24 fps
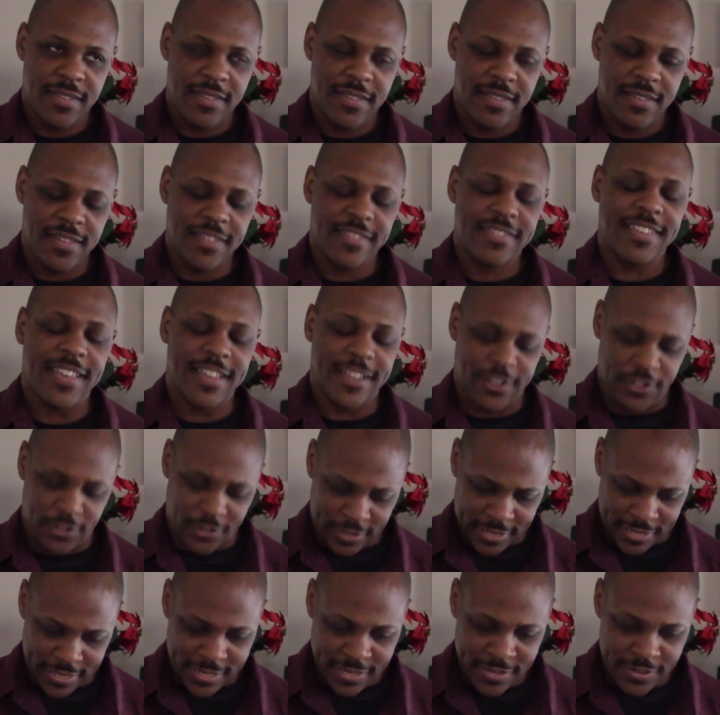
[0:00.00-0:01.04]
Let's take a
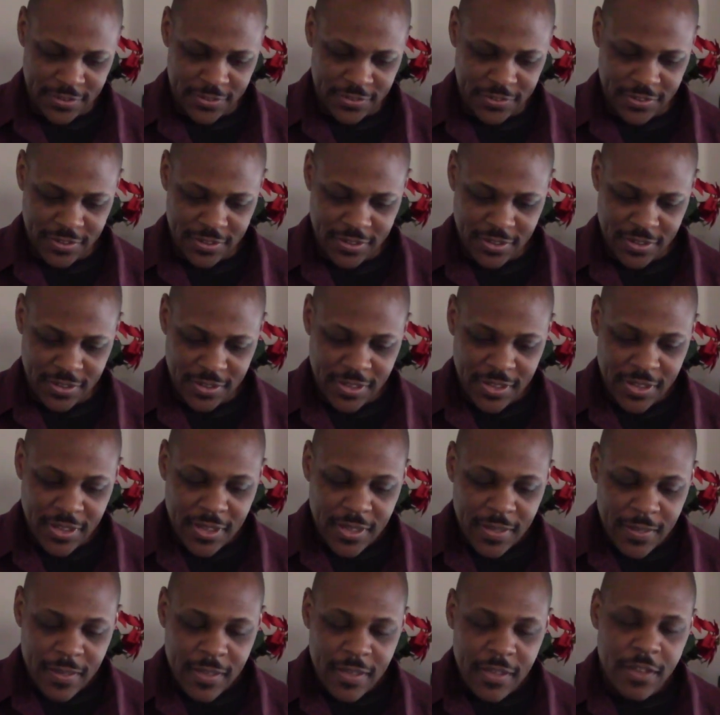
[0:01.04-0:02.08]
look at this.
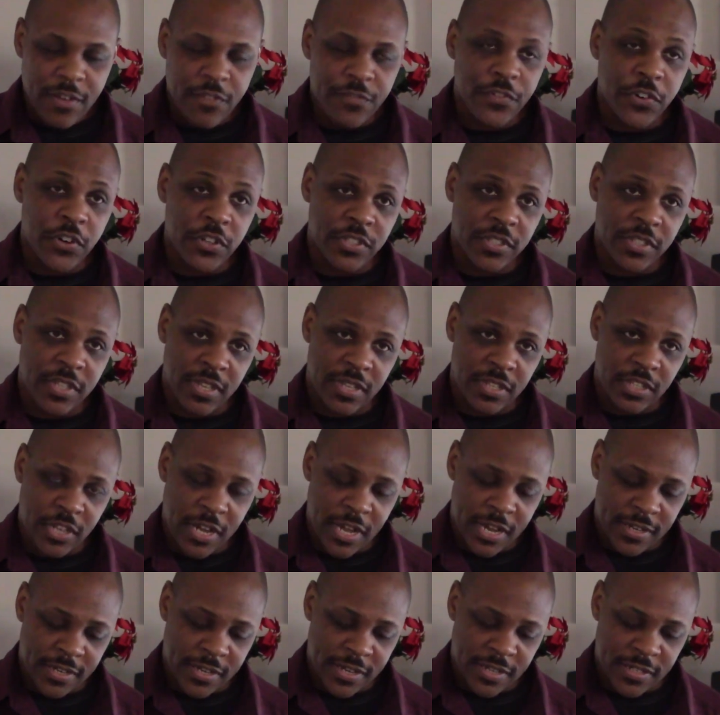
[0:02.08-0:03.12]
First thing
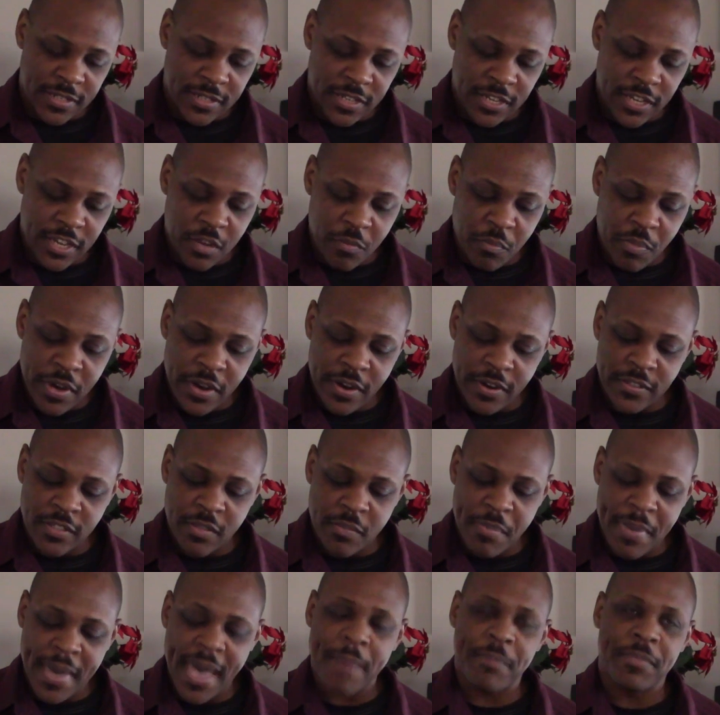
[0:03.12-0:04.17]
John does is he compares the
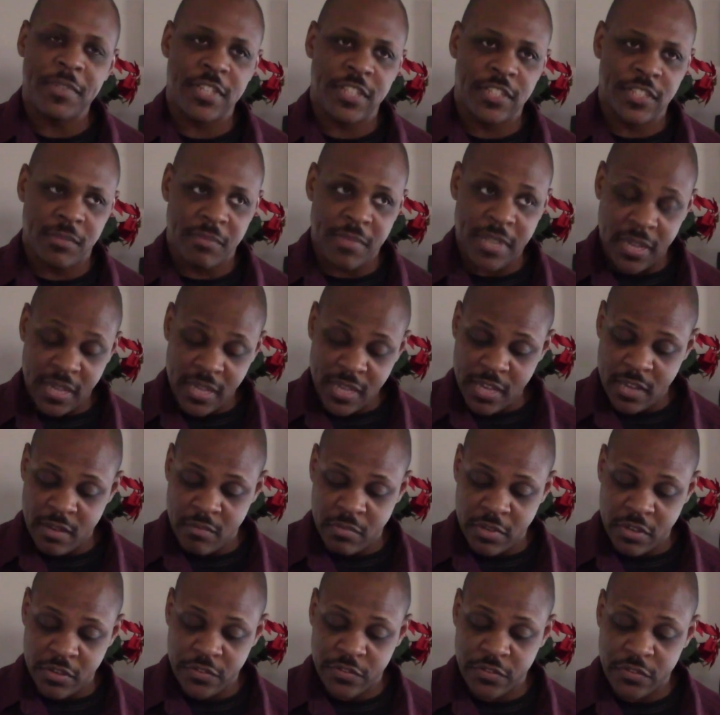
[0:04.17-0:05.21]
baptism that he
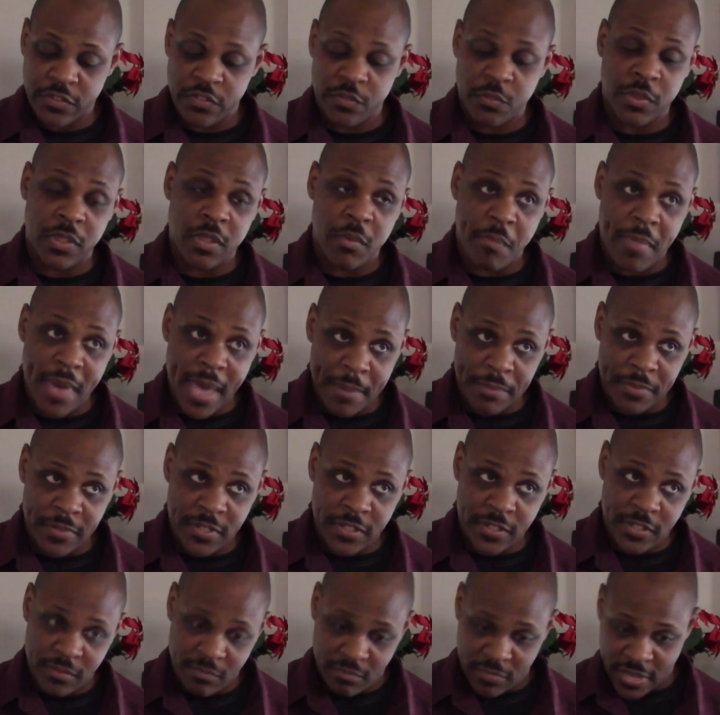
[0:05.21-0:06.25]
administers with the
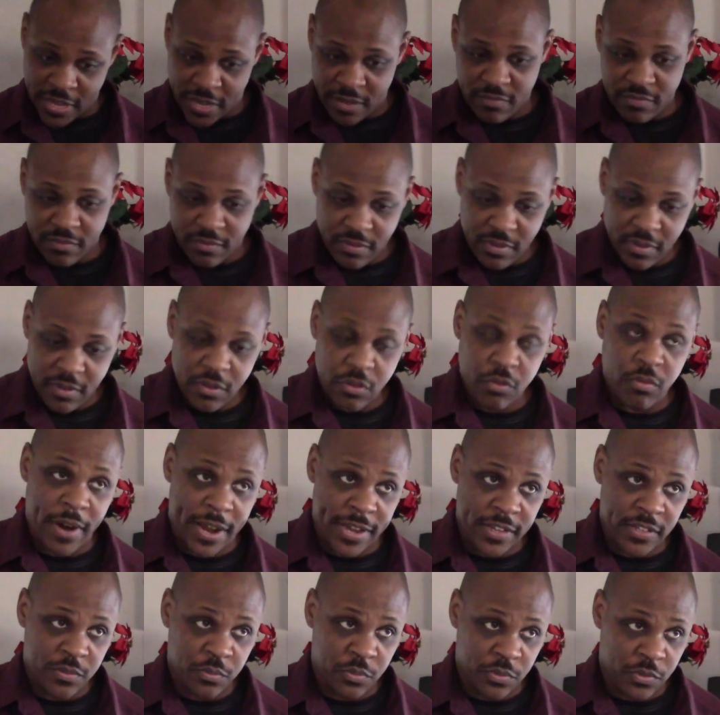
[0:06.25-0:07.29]
baptism that
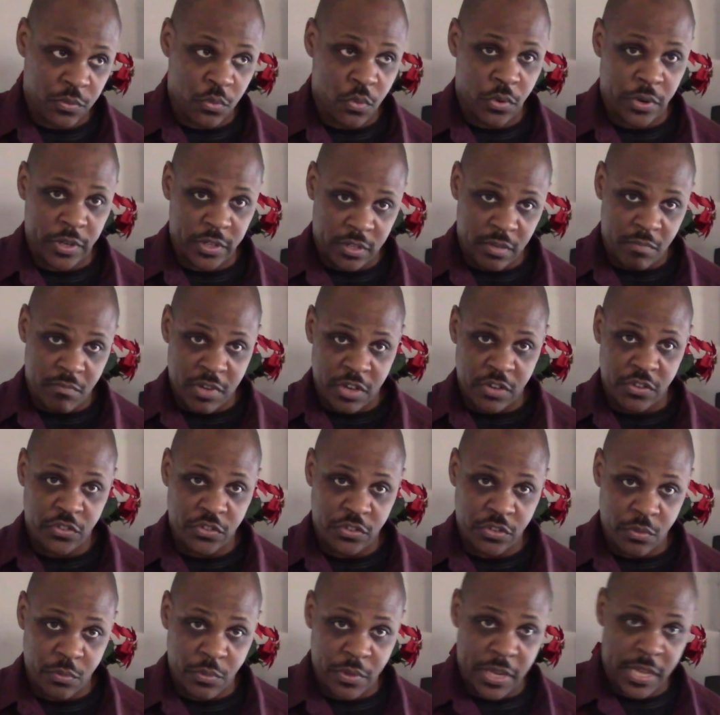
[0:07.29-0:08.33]
Christ was going to
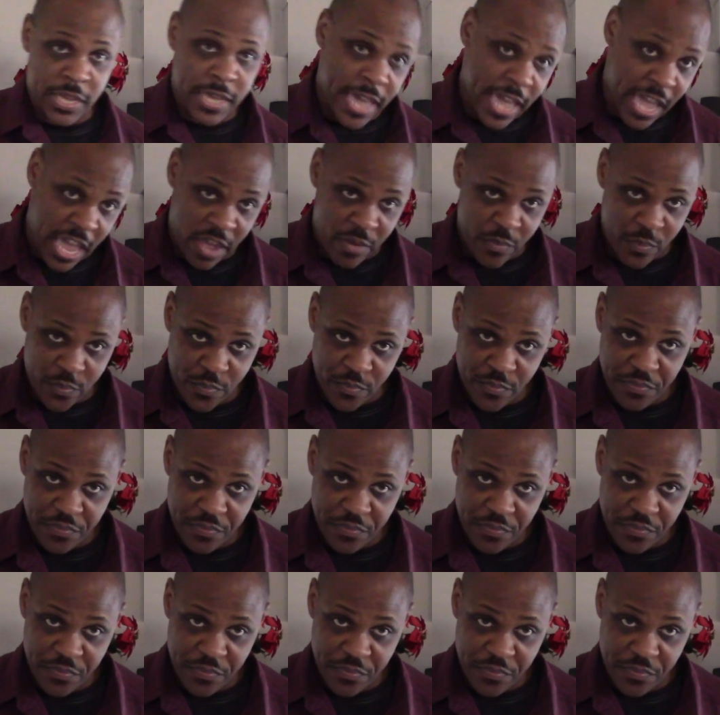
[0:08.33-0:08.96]
minister when he came.